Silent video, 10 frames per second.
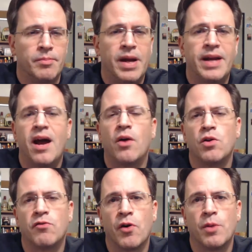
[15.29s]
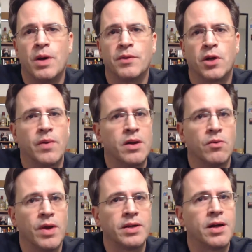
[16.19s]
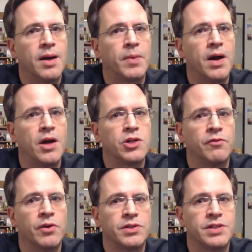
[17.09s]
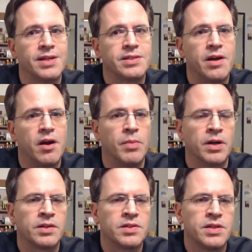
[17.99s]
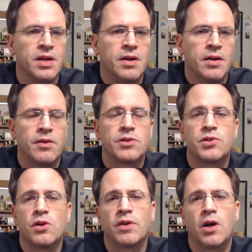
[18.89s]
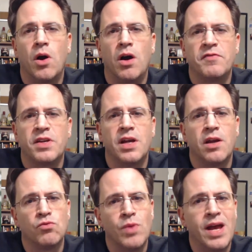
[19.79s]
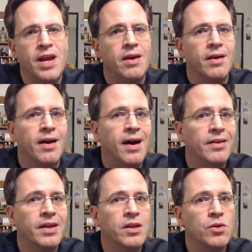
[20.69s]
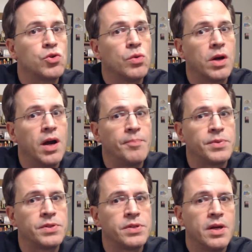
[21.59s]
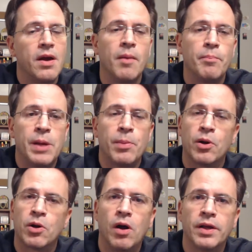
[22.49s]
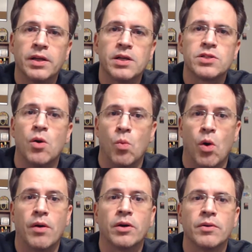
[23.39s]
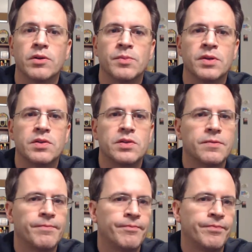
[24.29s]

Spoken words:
By now you've heard about the great red cup controversy at Starbucks. They're serving coffee in red holiday neutral cups, and people are calling this a war on Christmas.